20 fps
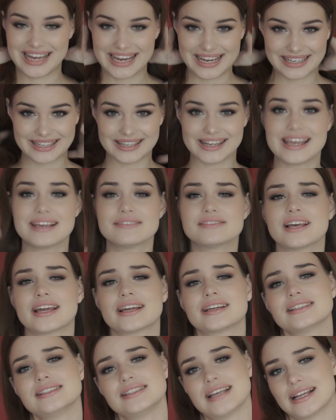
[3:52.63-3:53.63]
It leaves
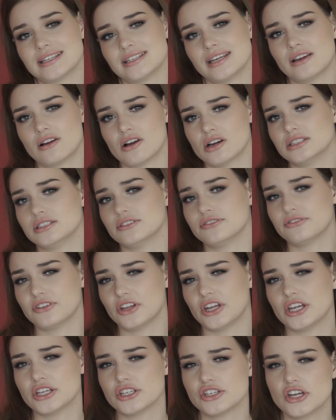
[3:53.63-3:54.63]
like a satin kind of
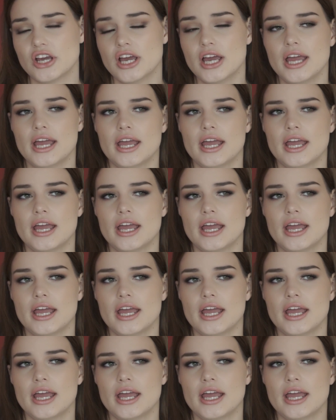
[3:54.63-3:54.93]
finish.